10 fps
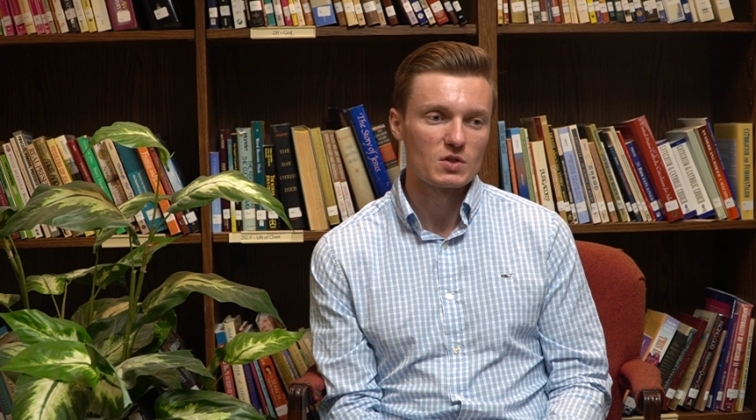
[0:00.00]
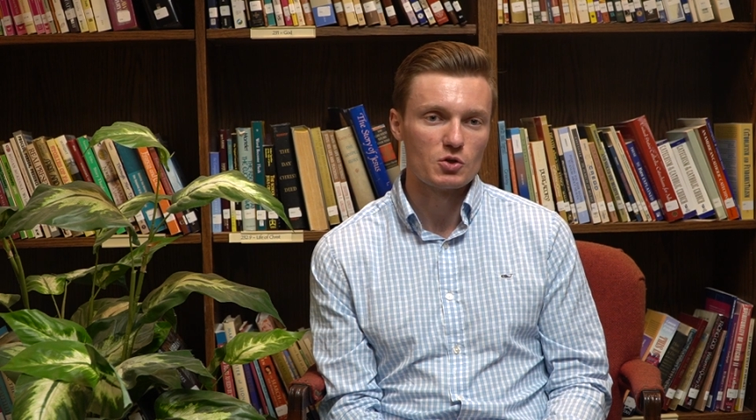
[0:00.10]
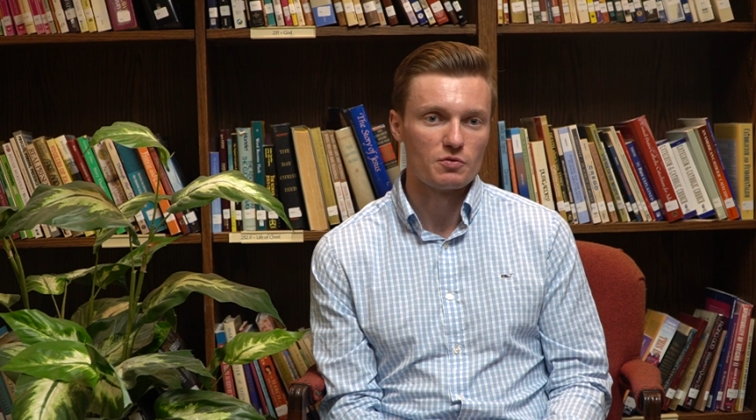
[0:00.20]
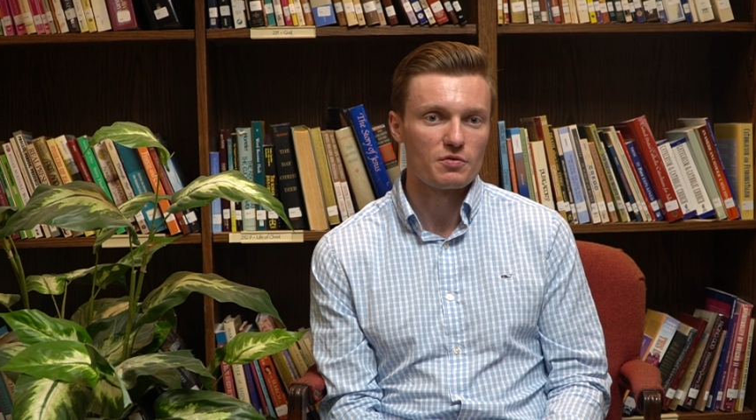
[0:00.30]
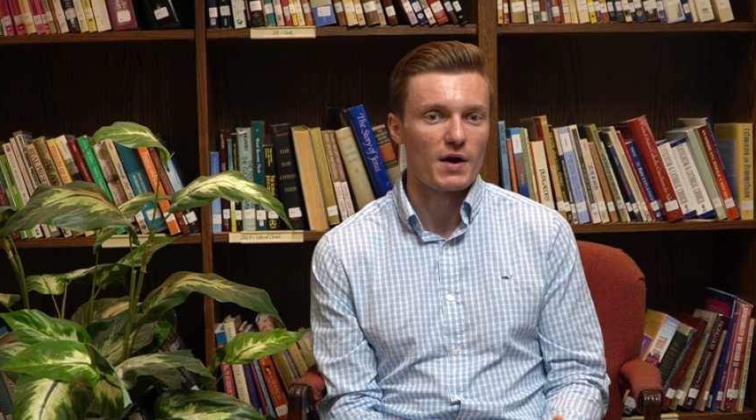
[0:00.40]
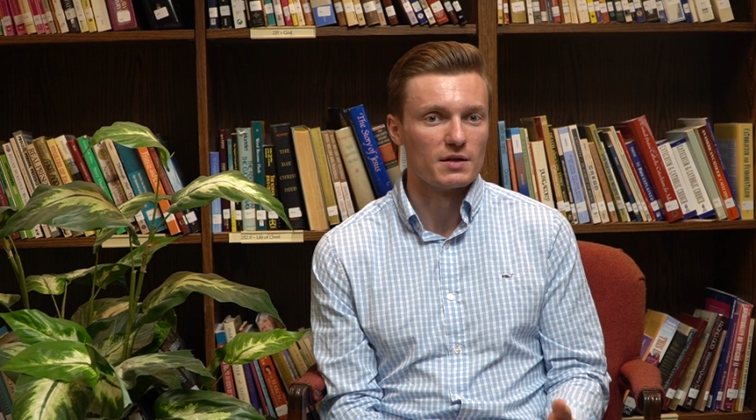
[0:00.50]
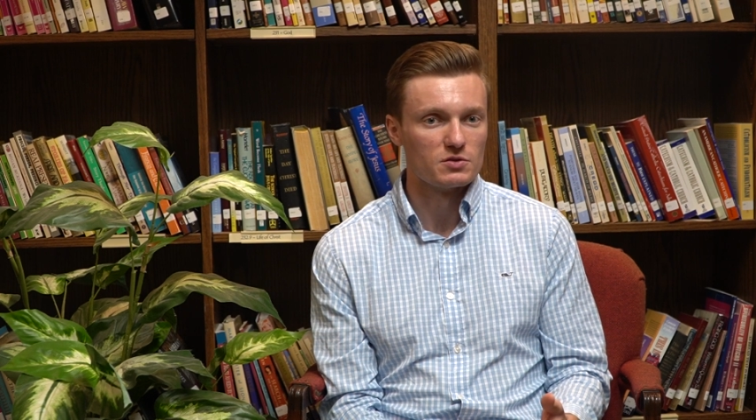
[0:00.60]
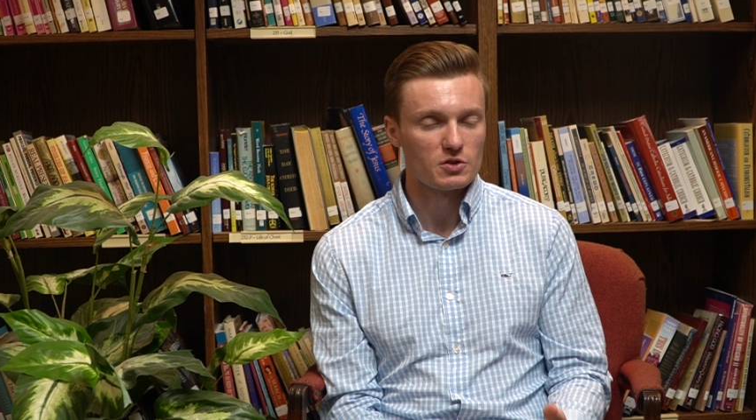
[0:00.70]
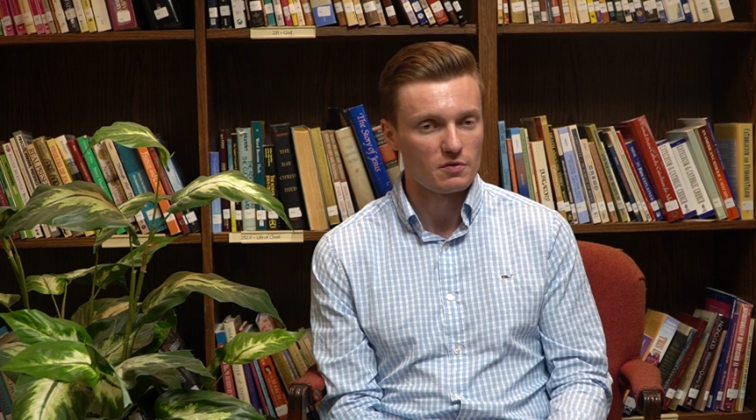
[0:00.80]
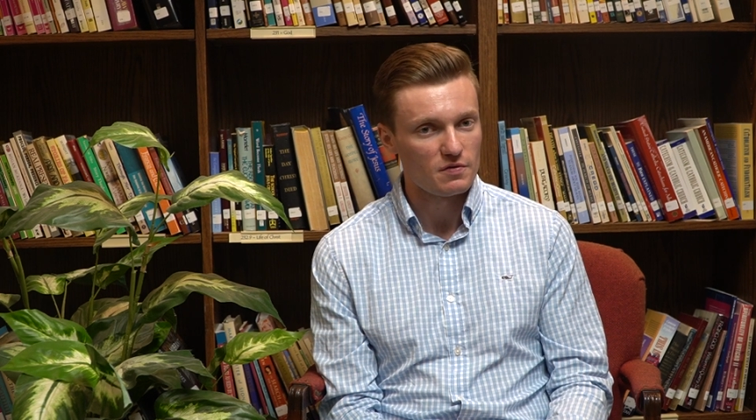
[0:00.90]
good
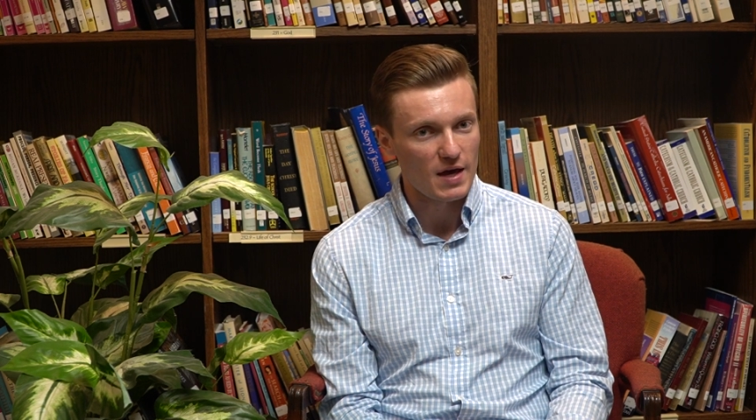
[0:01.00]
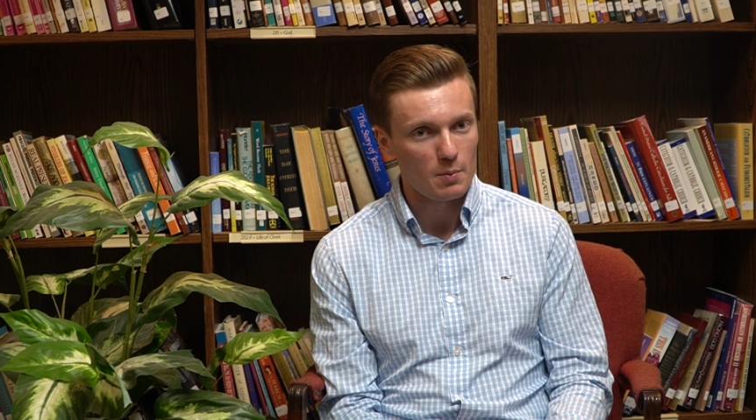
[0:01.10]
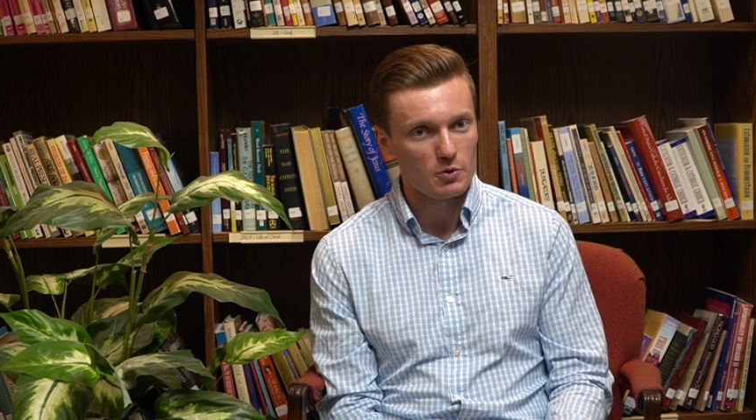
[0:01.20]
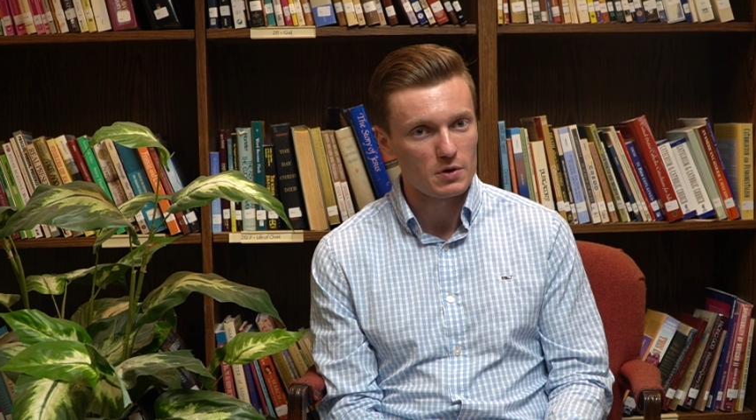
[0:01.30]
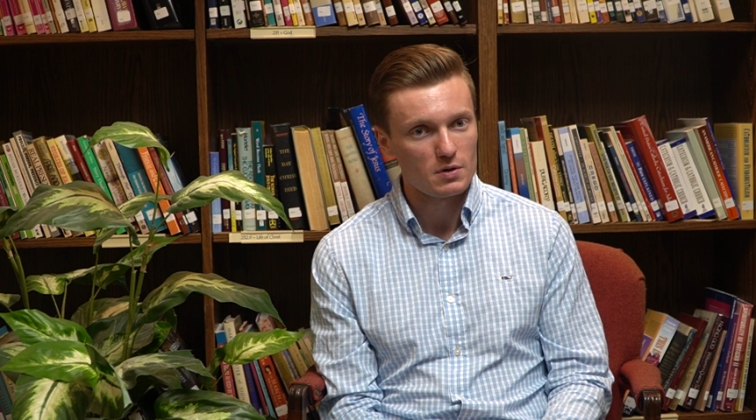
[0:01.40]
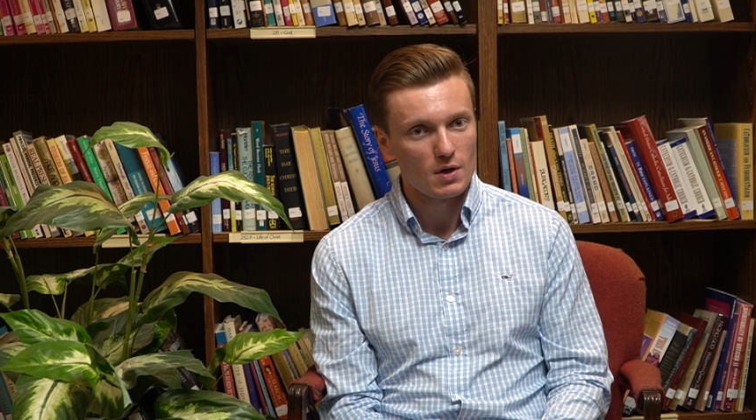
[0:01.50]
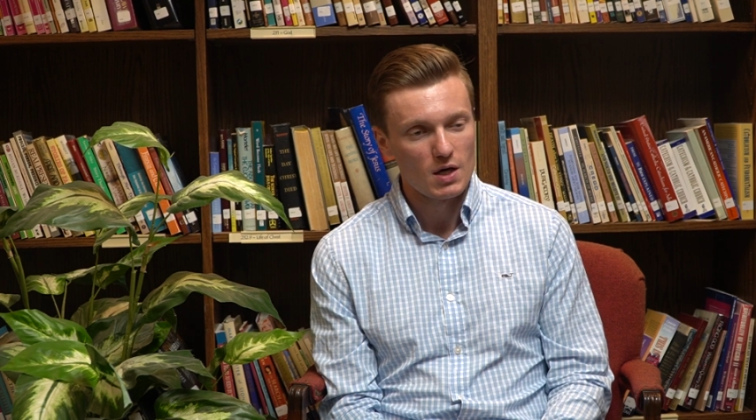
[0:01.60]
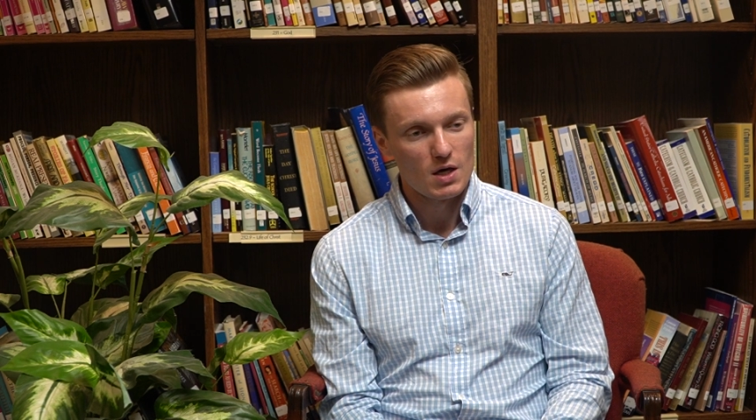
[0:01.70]
friends, good family,